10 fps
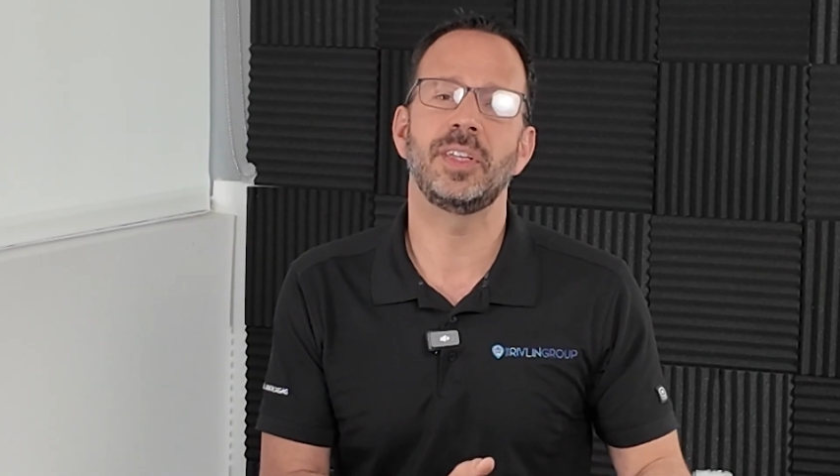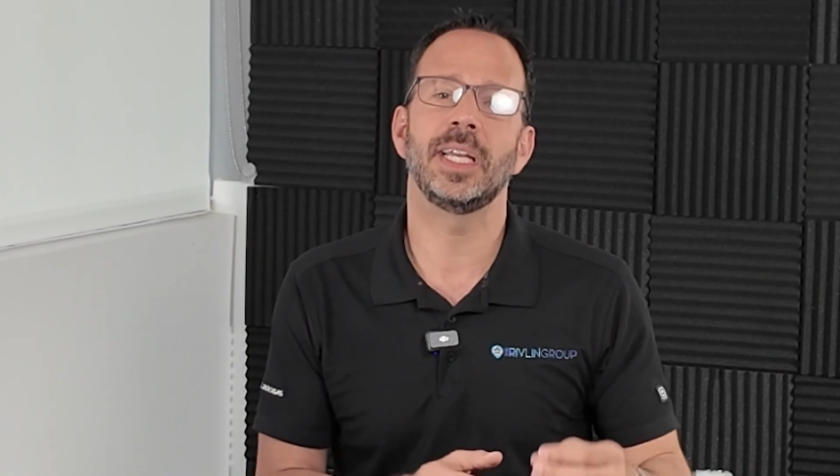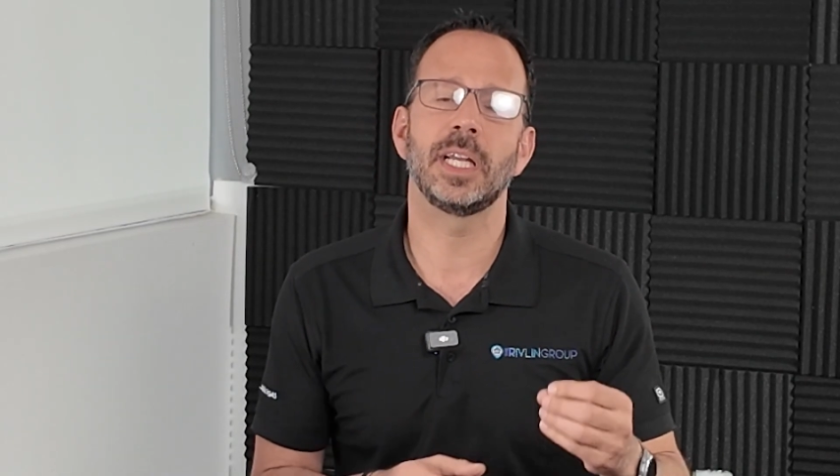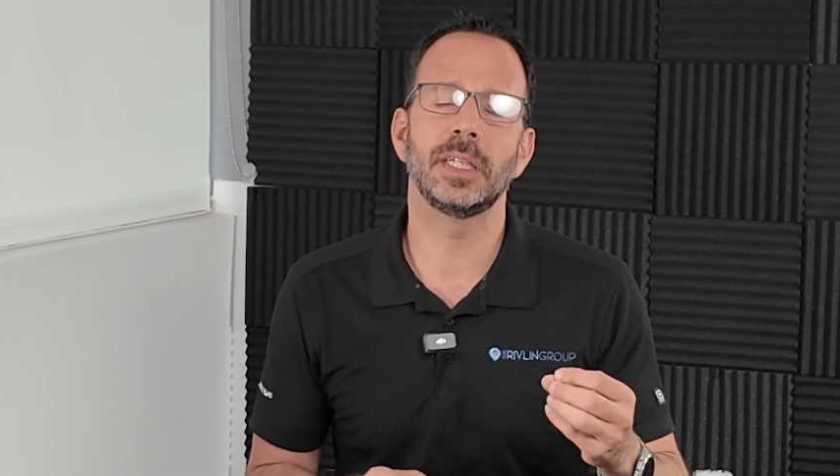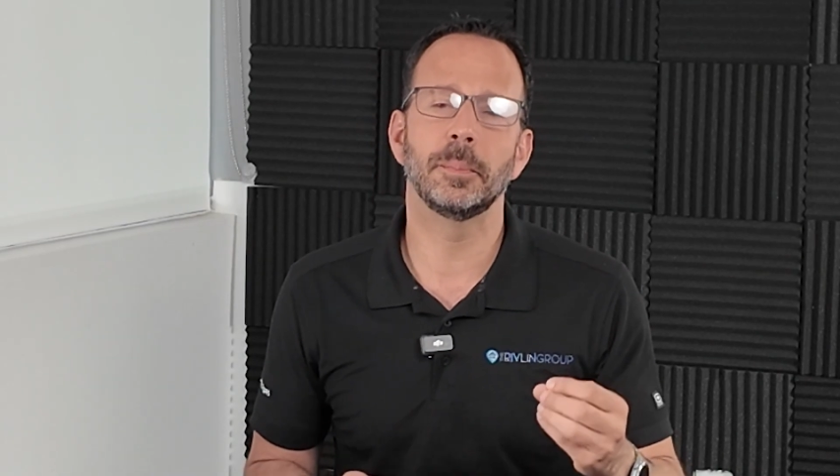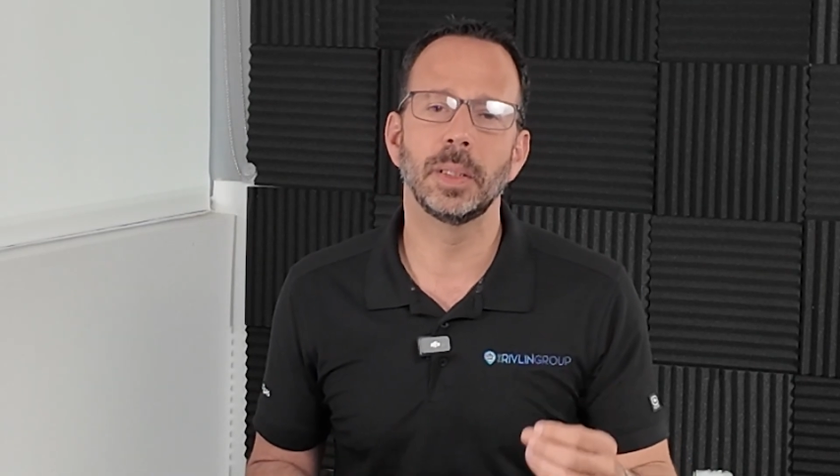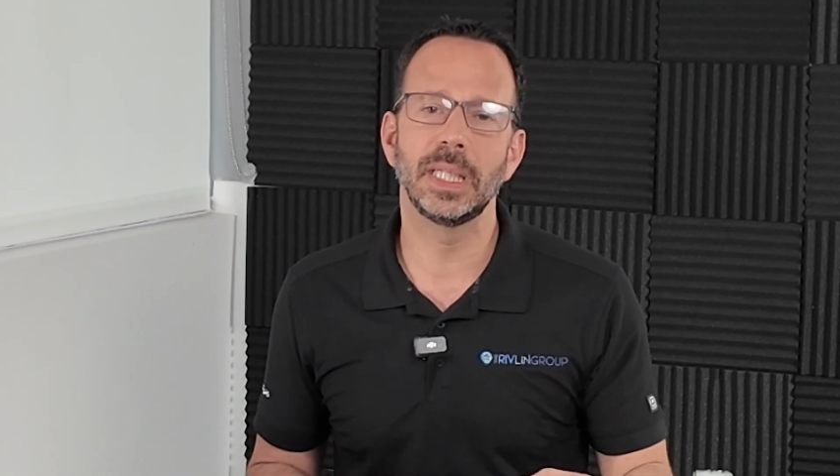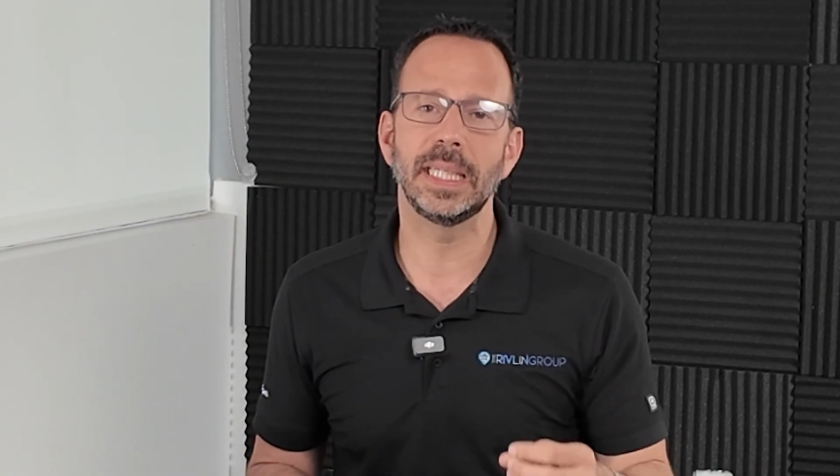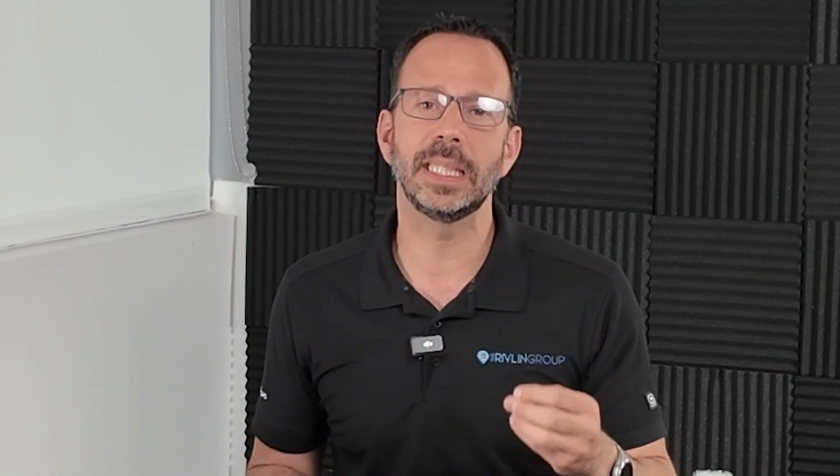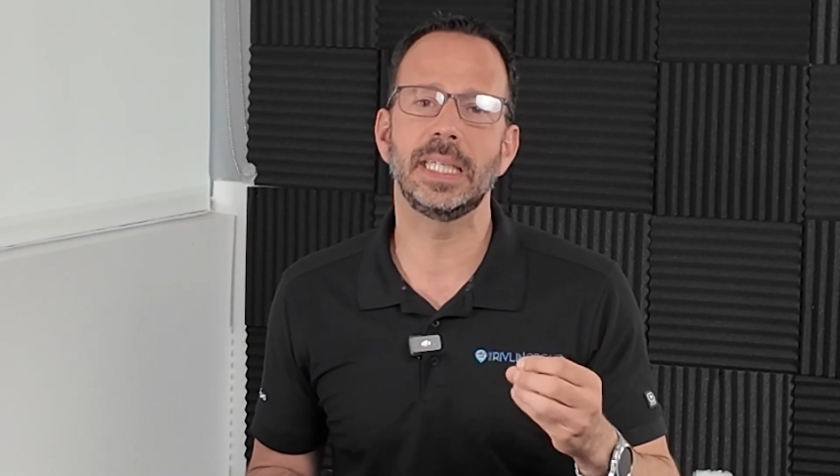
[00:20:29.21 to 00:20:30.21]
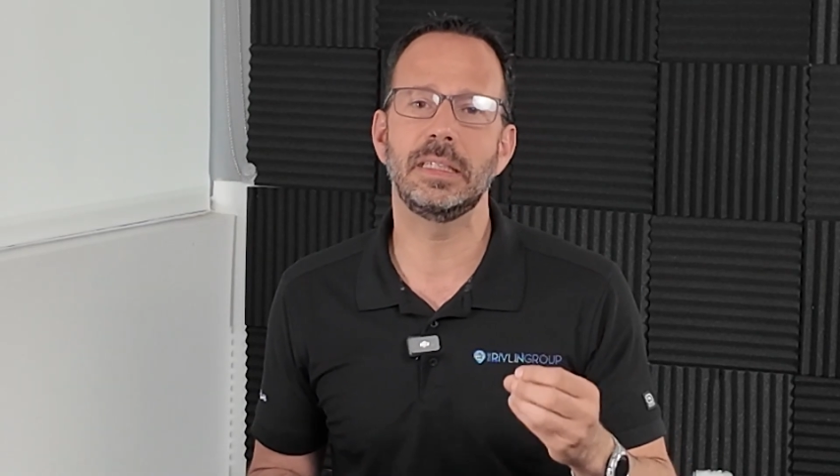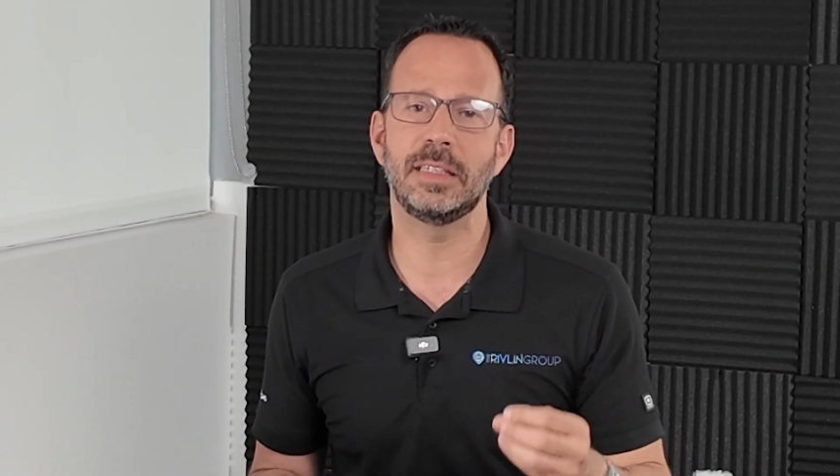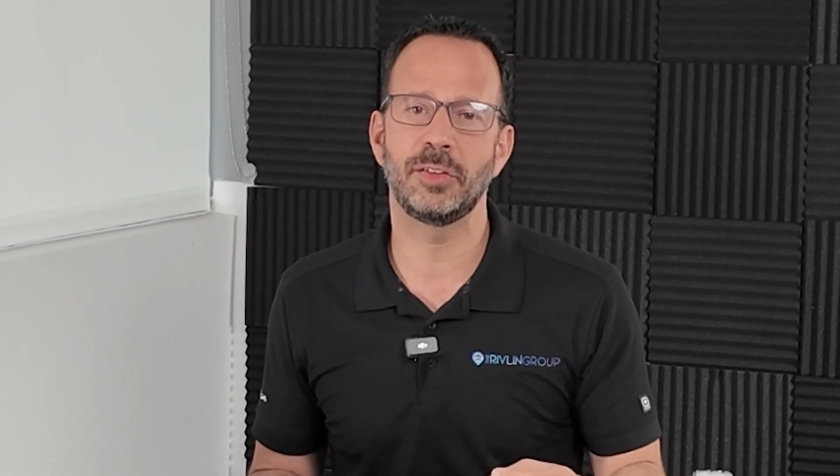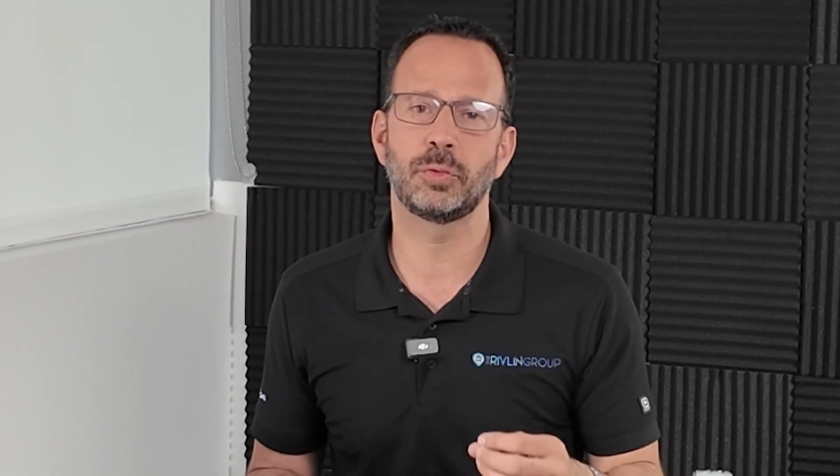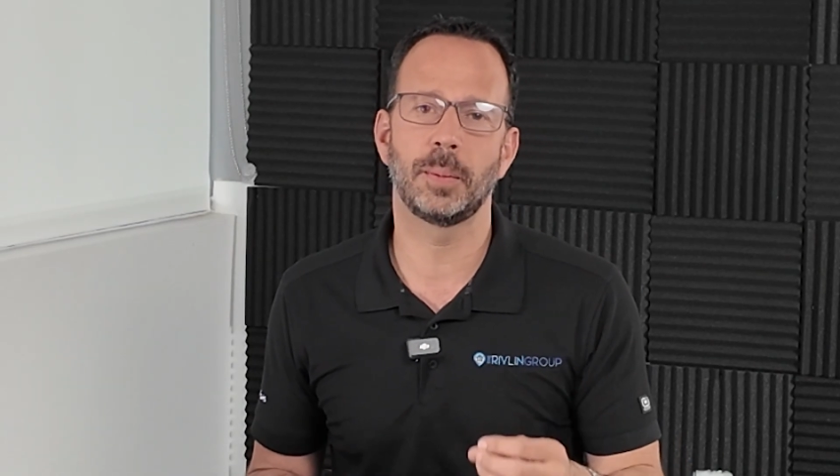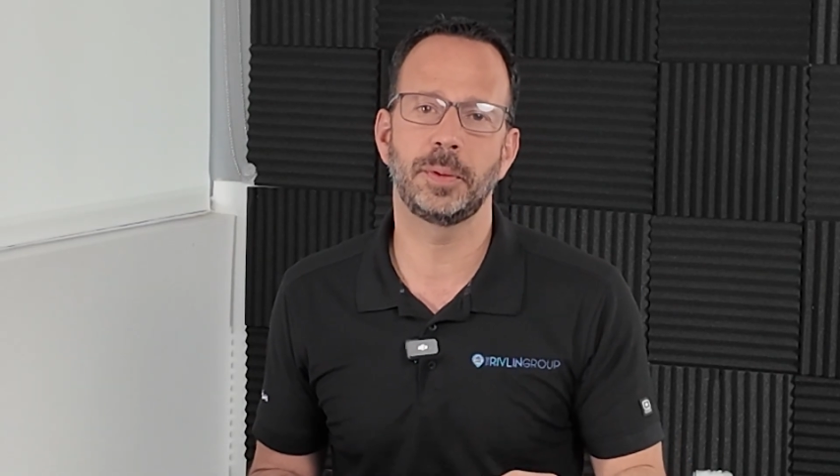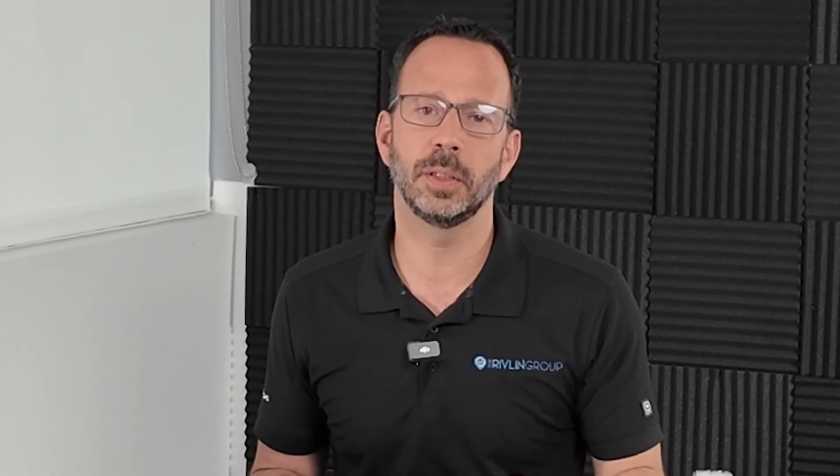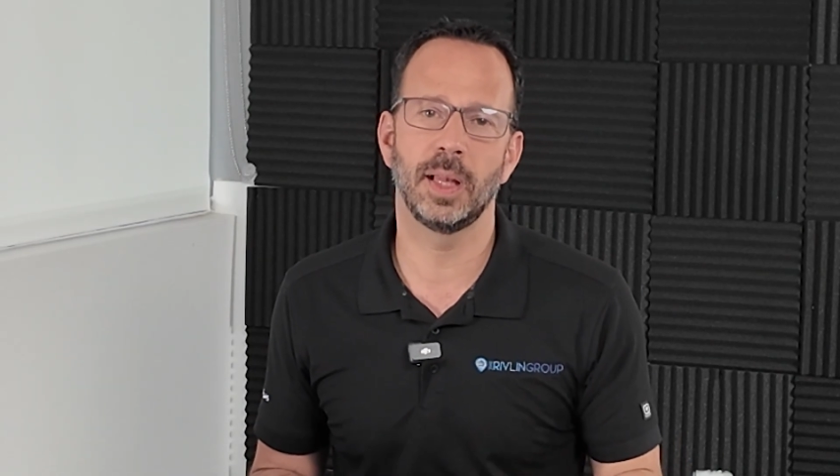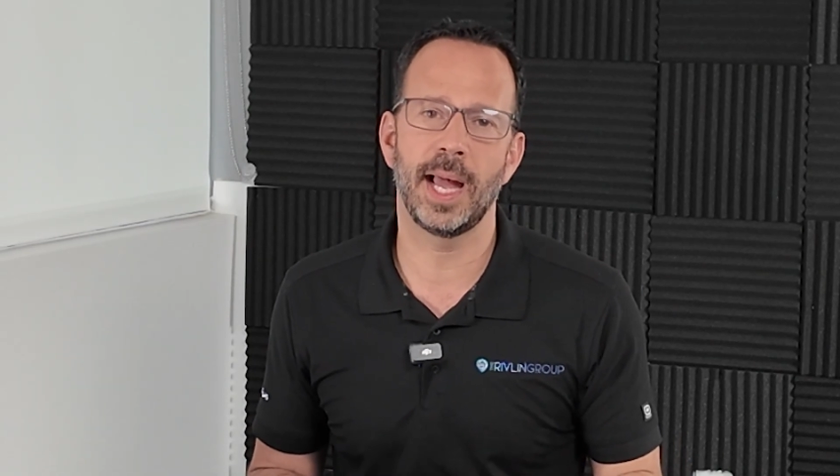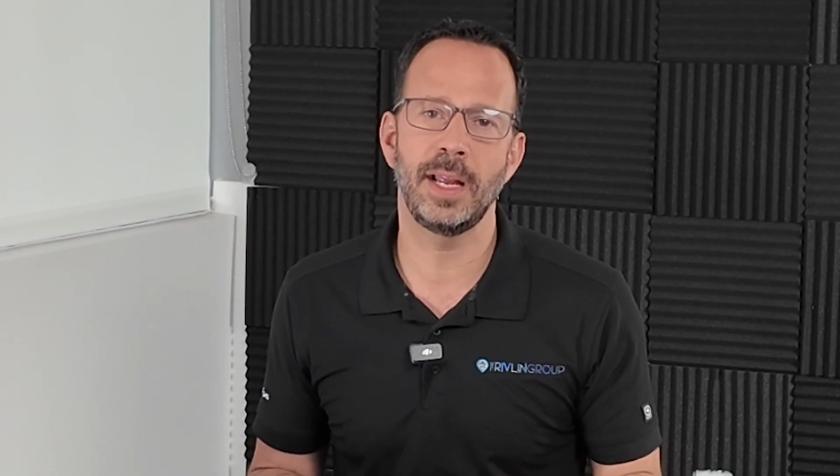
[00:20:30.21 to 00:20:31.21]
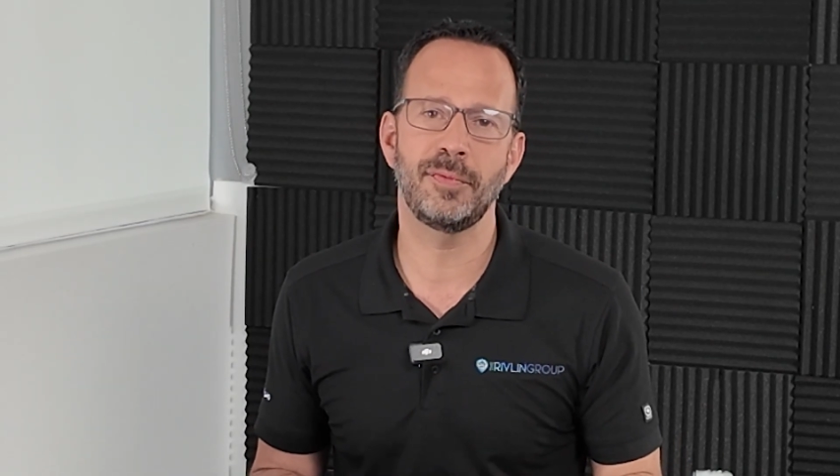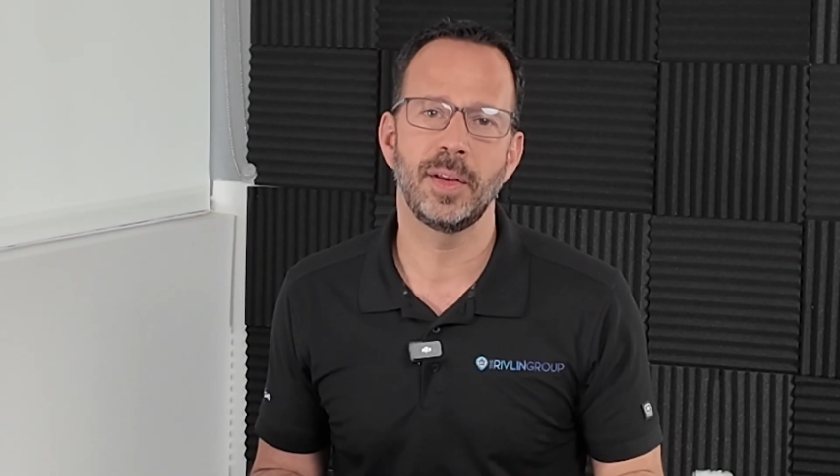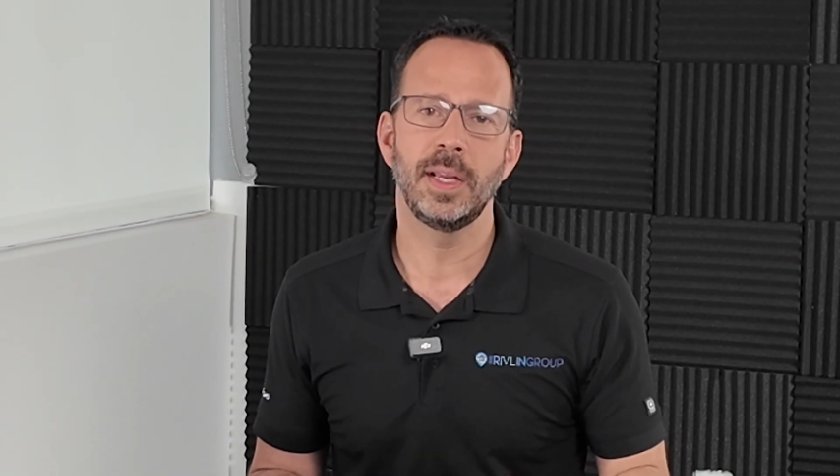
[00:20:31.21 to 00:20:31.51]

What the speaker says: it can completely disrupt your life